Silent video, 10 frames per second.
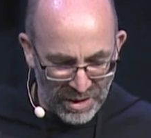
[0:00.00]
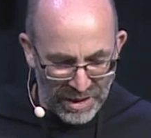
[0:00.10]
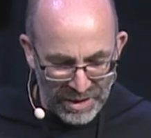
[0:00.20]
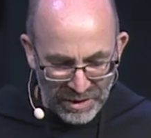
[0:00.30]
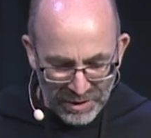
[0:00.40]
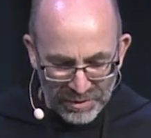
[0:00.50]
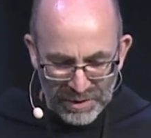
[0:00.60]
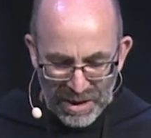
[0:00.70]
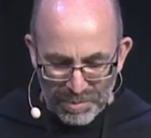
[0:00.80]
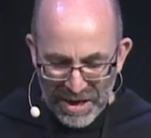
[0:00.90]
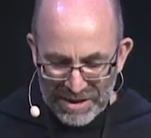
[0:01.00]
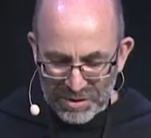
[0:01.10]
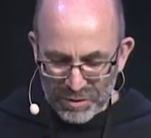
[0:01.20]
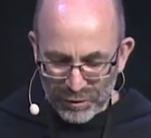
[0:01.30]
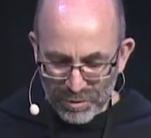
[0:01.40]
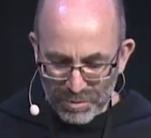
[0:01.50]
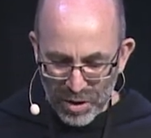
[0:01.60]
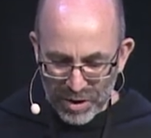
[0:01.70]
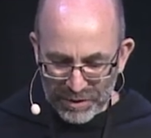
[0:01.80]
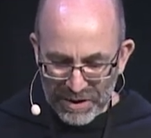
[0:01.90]
And in that passage from
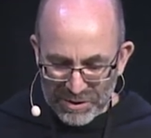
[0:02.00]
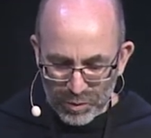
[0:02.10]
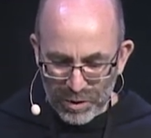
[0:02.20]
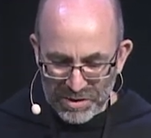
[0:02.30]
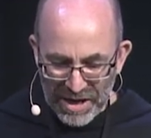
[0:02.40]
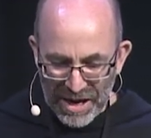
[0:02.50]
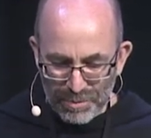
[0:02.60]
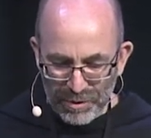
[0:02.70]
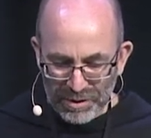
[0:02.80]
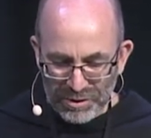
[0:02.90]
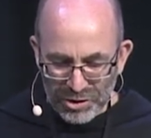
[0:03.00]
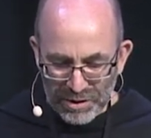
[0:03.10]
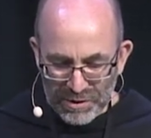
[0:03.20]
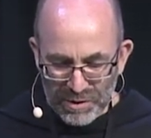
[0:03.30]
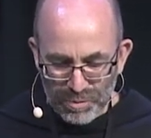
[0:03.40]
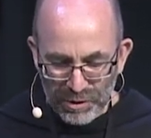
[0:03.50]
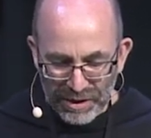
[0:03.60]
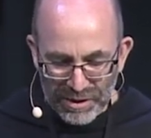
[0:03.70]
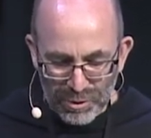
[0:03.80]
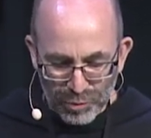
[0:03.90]
Mark, that's what is happening. Jesus
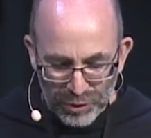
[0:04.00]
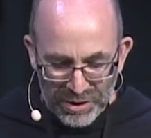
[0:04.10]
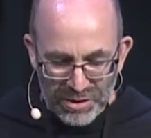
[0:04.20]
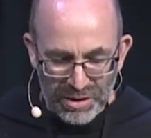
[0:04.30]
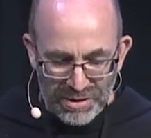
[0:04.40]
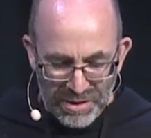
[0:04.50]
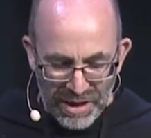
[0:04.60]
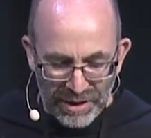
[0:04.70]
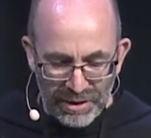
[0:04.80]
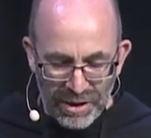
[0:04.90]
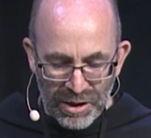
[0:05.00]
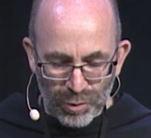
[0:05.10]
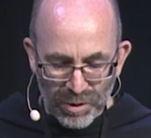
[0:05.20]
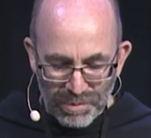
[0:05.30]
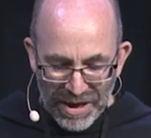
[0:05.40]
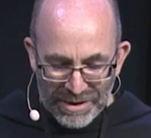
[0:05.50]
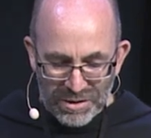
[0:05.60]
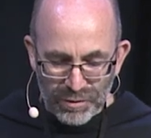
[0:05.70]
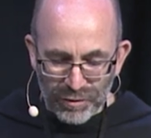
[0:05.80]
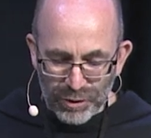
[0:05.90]
began to preach and say,
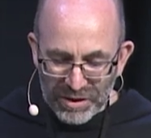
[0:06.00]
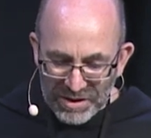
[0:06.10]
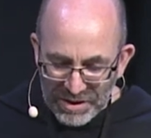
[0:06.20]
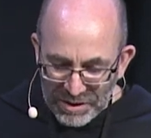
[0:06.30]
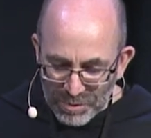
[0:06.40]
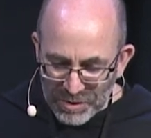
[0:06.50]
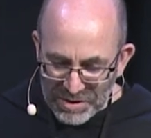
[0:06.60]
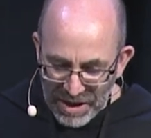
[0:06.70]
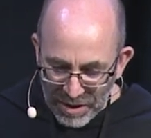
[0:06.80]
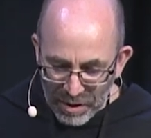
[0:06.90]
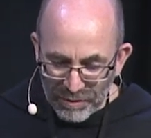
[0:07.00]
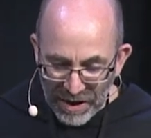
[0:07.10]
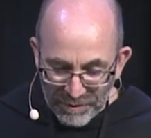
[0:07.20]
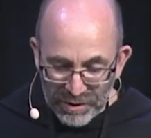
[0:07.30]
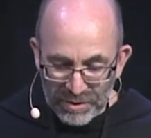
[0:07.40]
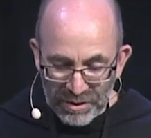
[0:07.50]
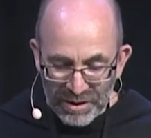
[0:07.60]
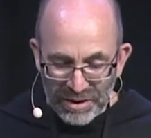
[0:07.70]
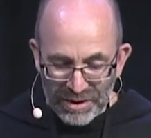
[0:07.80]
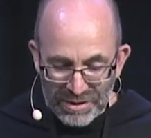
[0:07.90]
"Repent, for the kingdom of heaven
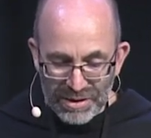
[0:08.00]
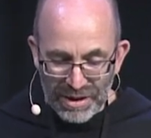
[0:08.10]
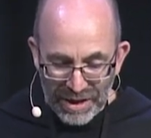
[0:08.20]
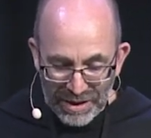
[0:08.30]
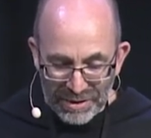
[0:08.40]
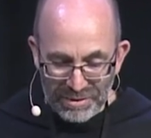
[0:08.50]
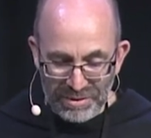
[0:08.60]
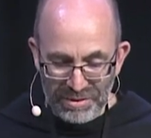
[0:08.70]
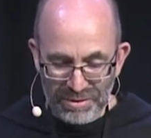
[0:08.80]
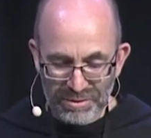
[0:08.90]
is at hand."